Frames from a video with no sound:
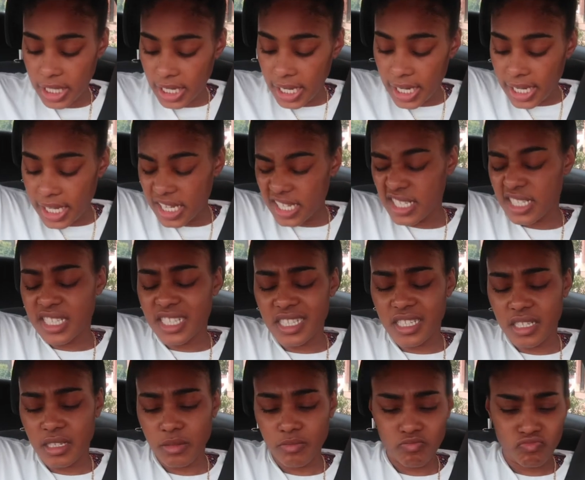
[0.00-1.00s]
It is
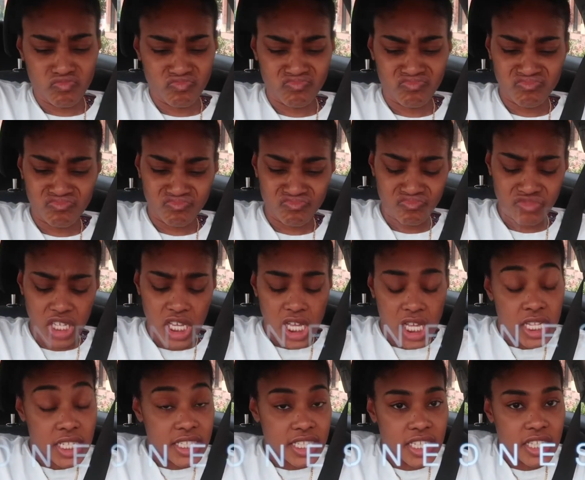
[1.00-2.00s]

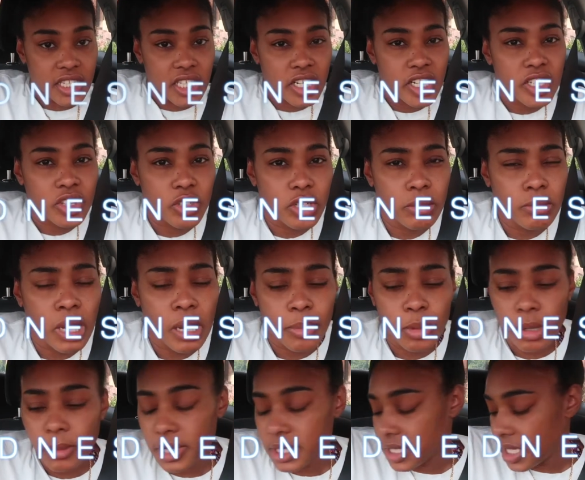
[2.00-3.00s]
10:33. My
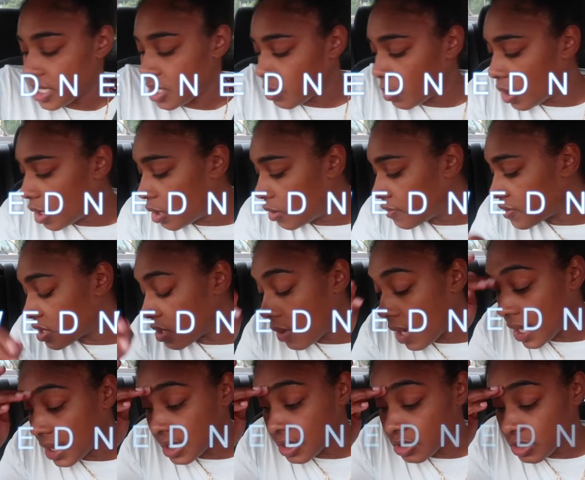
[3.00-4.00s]
appointment is at 12. So
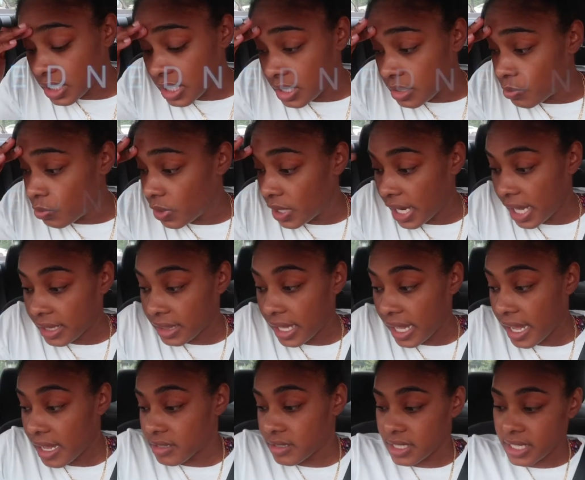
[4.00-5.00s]
I literally went out the
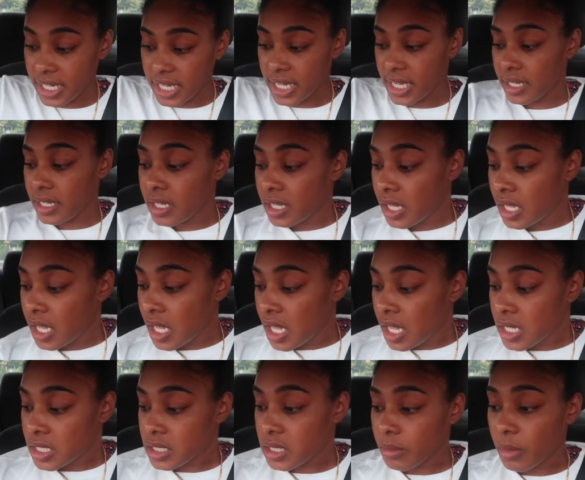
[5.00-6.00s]
house to get
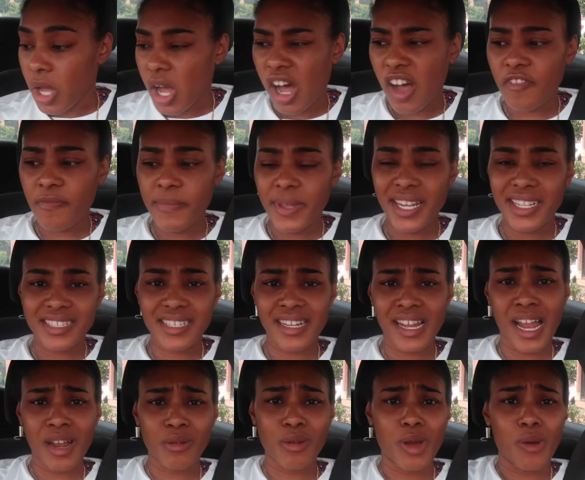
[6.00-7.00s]
some cough medicine.
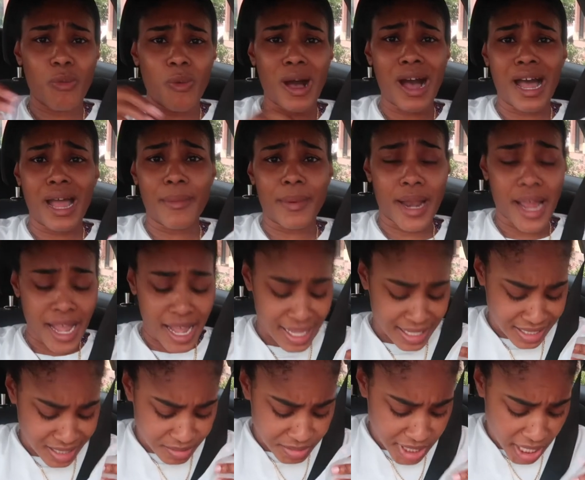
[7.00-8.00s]
I don't know why, but I got
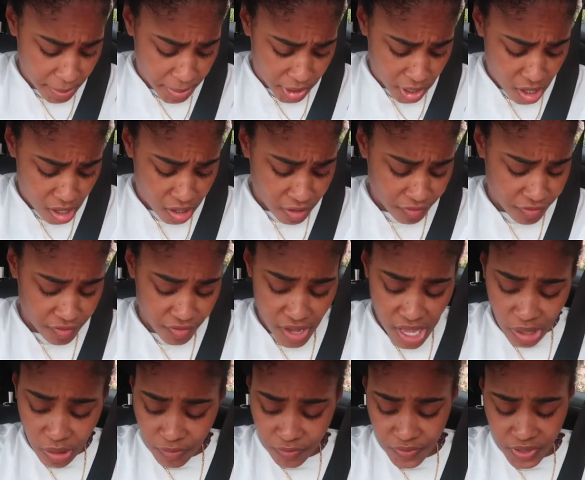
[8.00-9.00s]
some type of cough. I
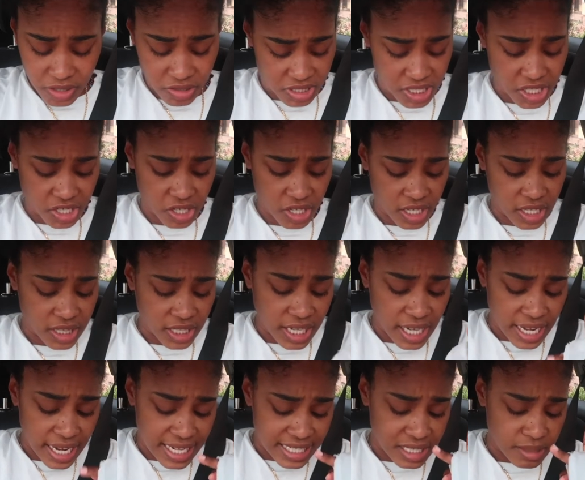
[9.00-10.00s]
don't feel sick or anything.
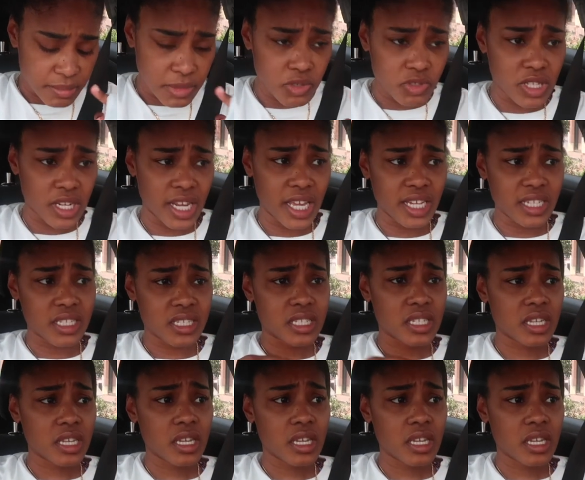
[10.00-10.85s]
I got some Mucinex.